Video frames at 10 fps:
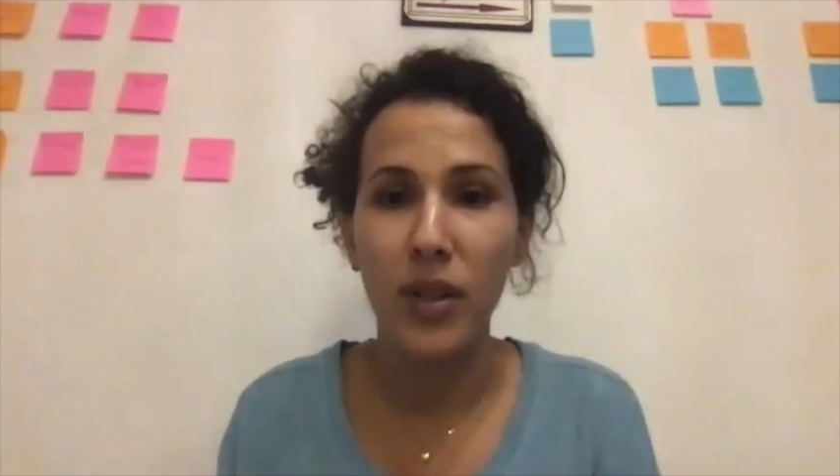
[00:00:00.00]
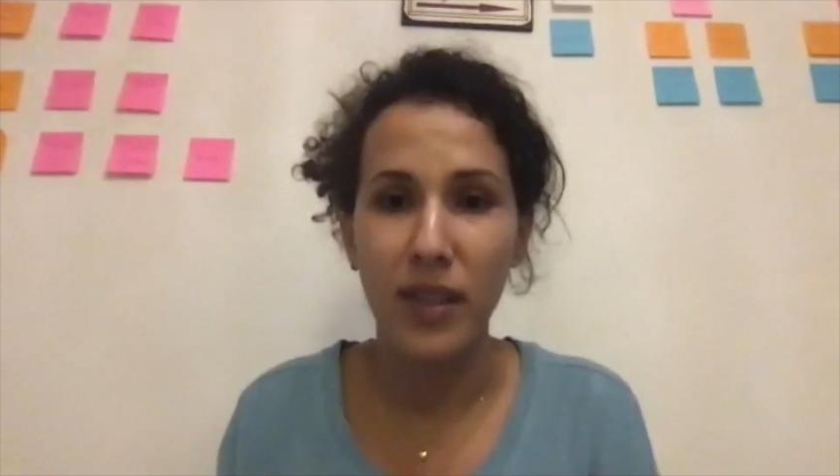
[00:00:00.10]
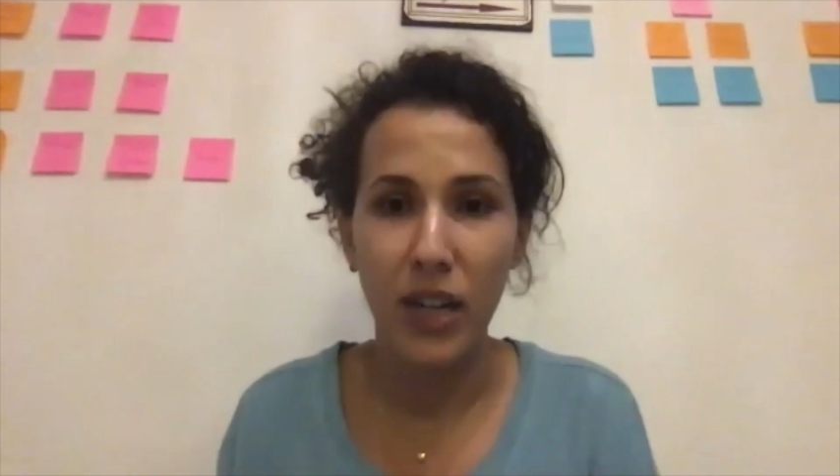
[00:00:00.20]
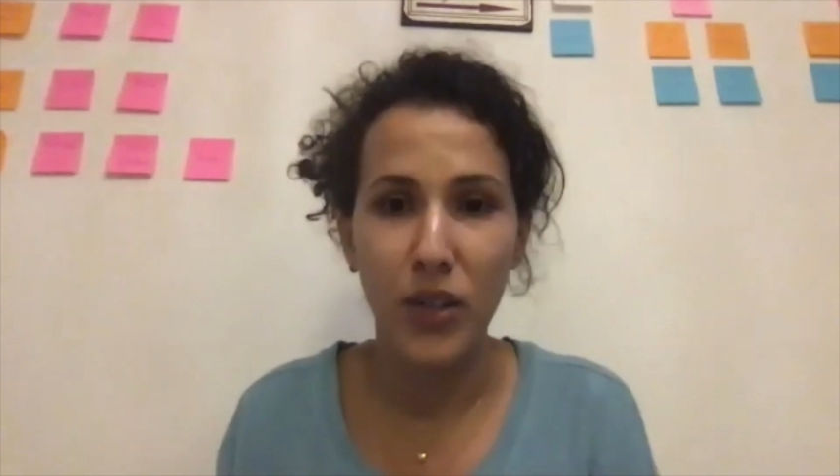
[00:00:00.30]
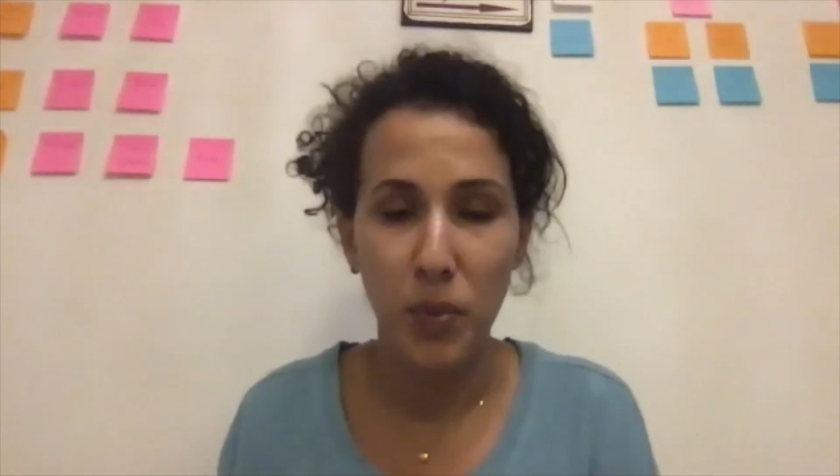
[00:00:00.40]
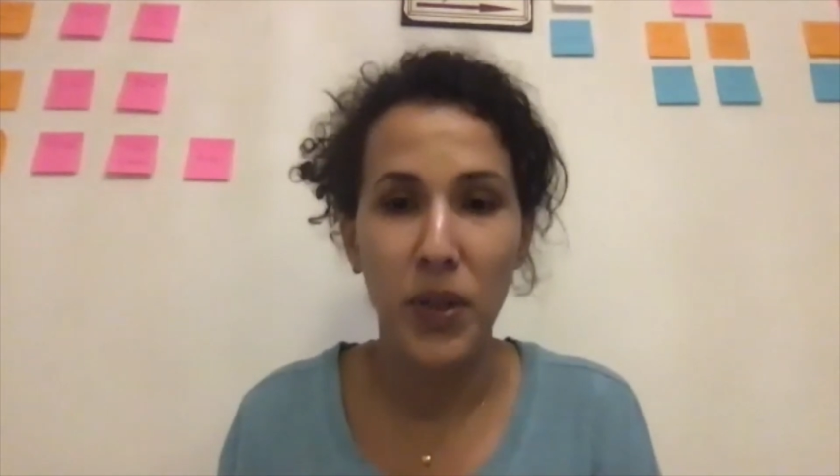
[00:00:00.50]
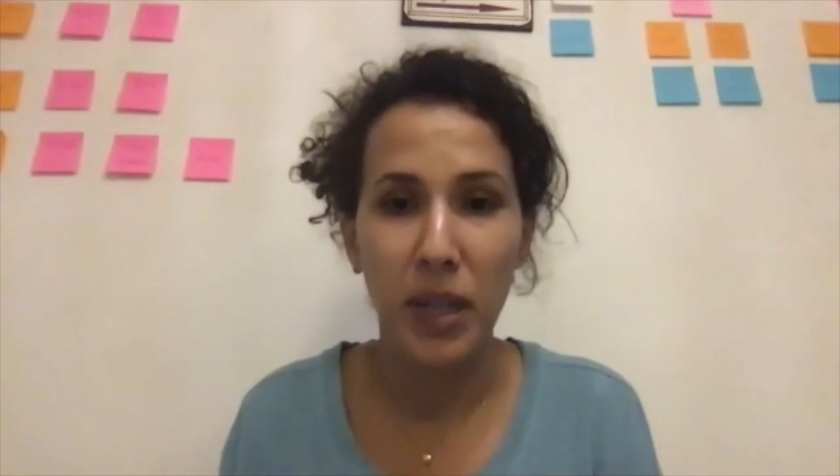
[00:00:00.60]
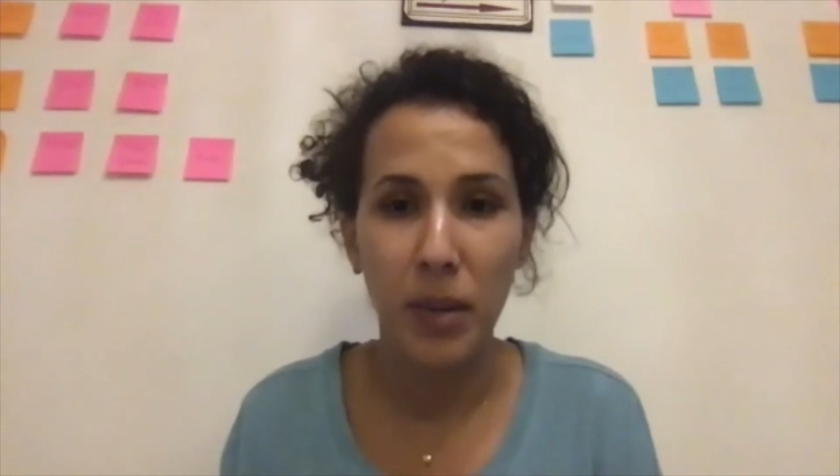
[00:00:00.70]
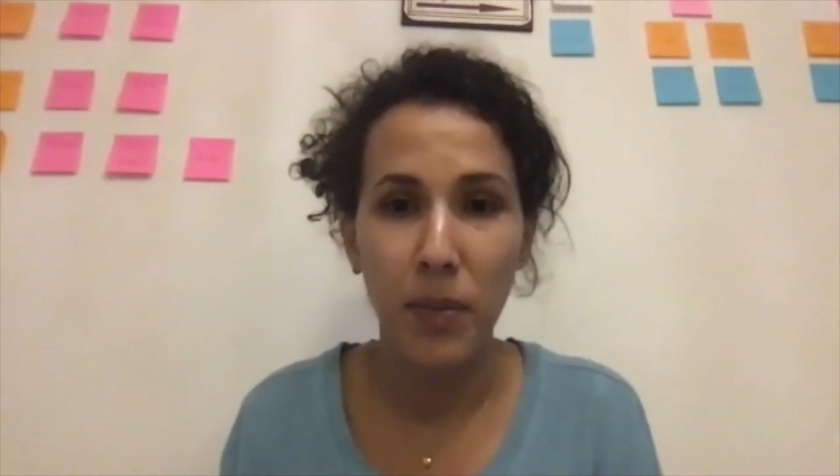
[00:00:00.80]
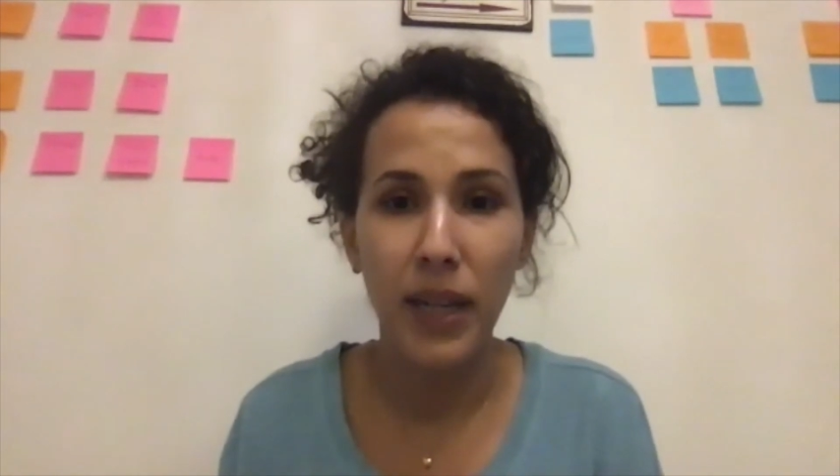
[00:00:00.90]
it's actually pretty
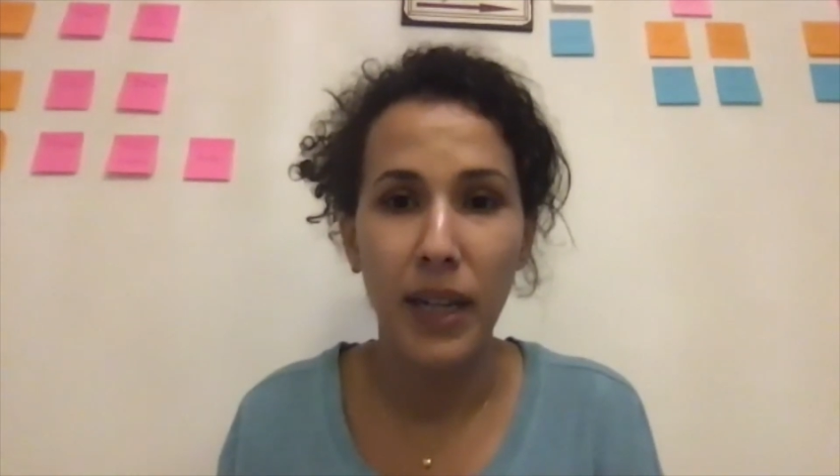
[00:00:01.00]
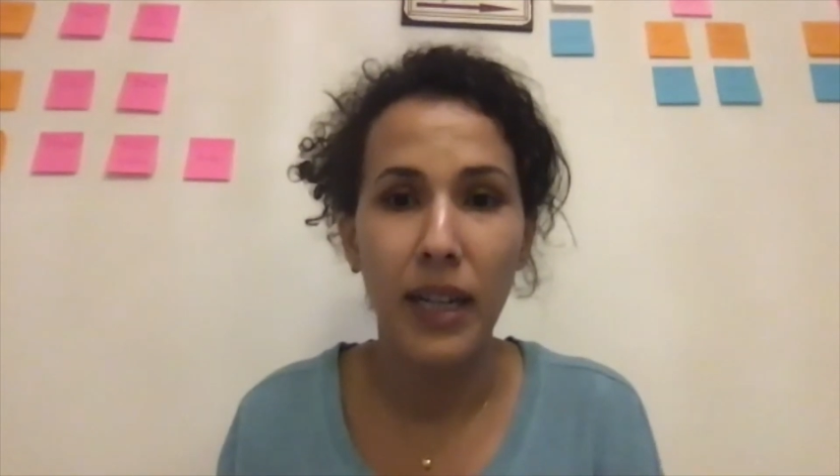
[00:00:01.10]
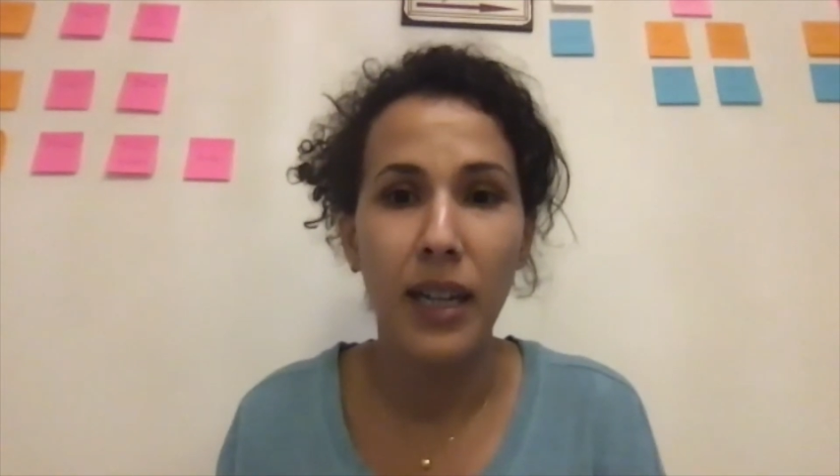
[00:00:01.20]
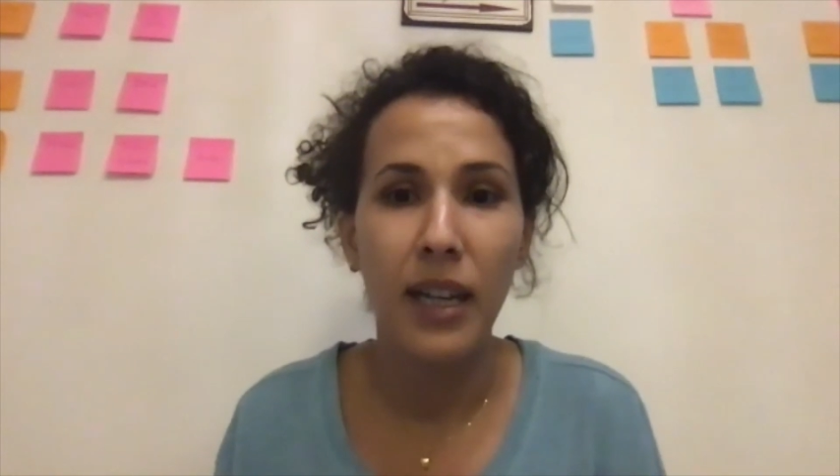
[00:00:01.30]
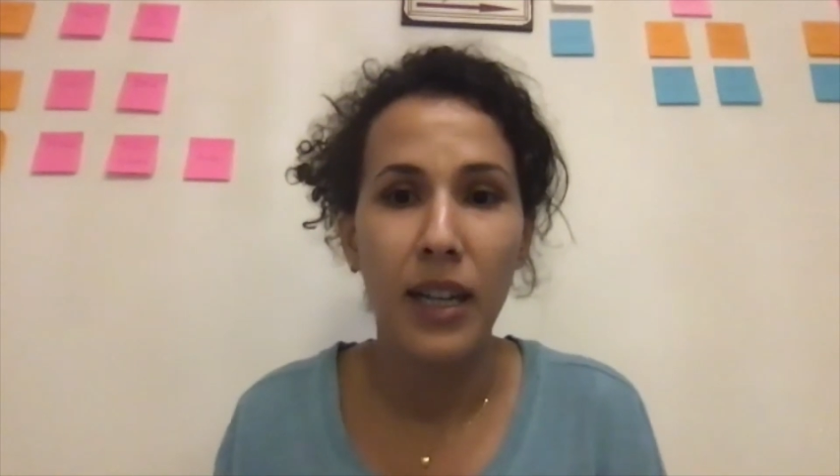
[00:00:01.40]
big.